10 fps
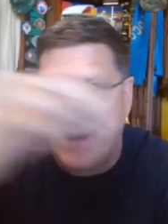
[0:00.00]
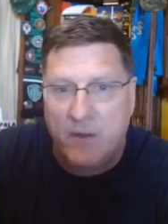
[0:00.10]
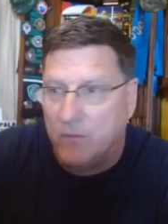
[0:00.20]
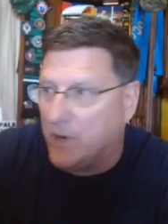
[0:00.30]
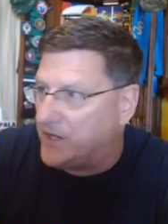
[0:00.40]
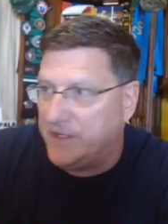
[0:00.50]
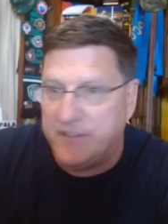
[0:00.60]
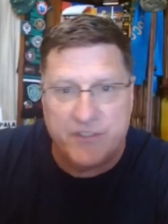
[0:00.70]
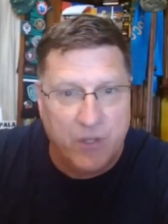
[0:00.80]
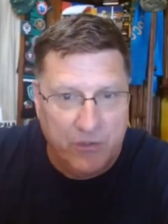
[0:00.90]
every
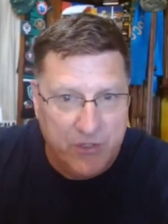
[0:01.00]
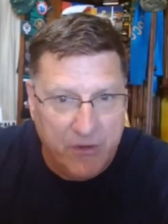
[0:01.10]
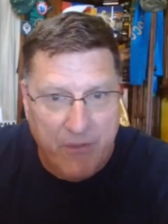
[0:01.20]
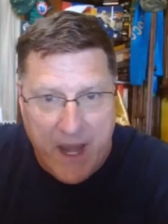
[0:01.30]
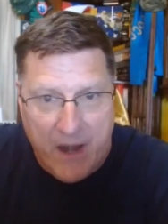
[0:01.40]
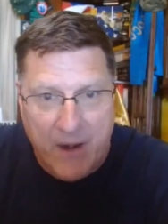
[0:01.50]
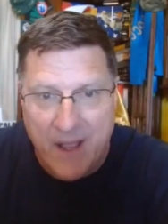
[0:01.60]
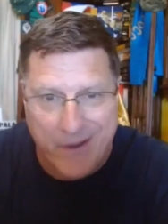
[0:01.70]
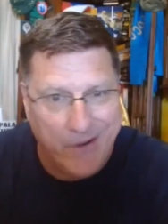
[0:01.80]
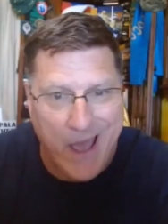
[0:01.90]
Russian soldier
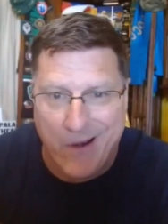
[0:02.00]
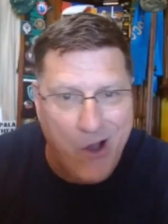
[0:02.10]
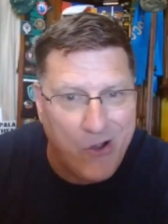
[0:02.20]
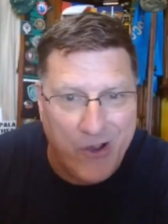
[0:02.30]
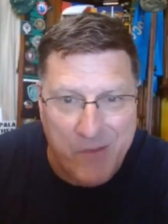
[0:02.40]
there. They're not